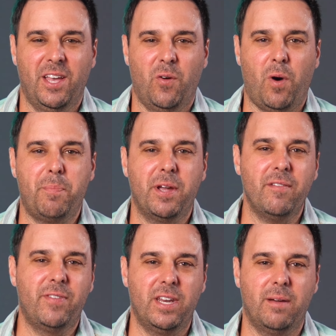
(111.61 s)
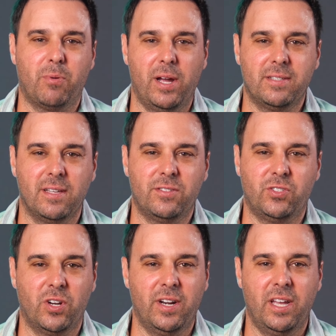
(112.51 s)
While Pura Vida bracelets'
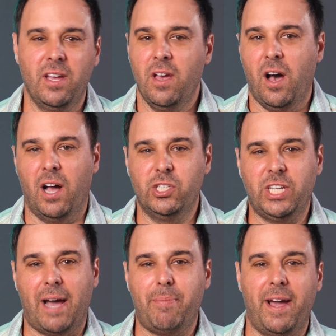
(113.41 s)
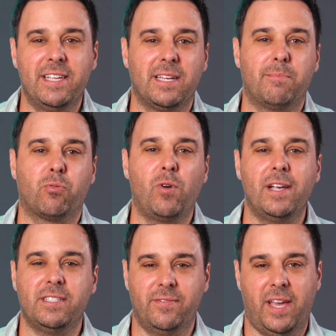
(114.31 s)
journey on Shopify is an
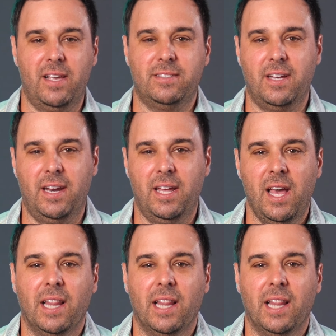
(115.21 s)
impressive case study,